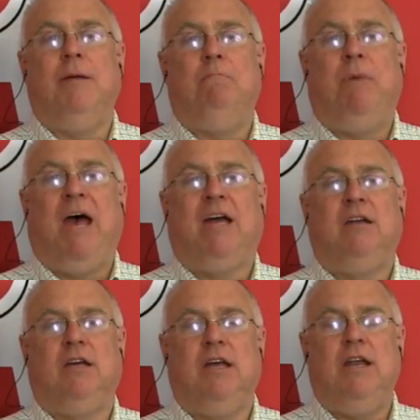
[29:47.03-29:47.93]
back to
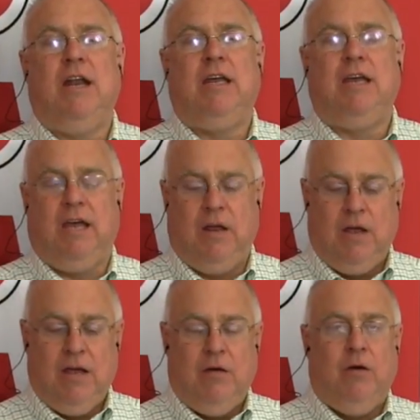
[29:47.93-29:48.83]
Connecticut,
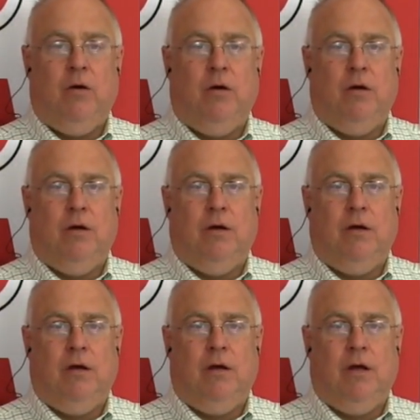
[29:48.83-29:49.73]

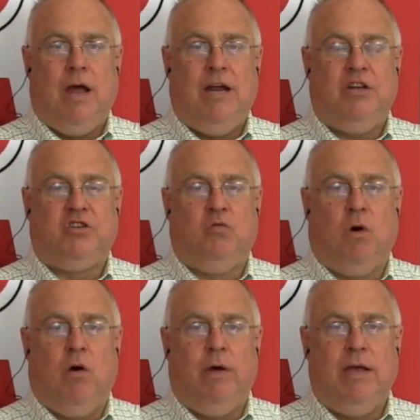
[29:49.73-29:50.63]
and it's
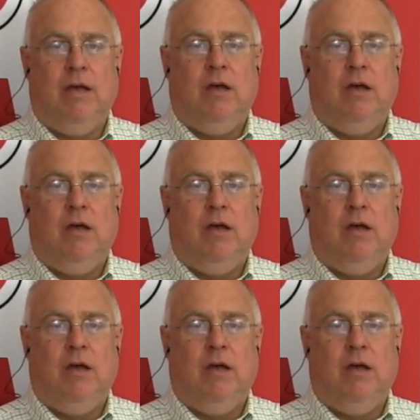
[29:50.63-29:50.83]
growing.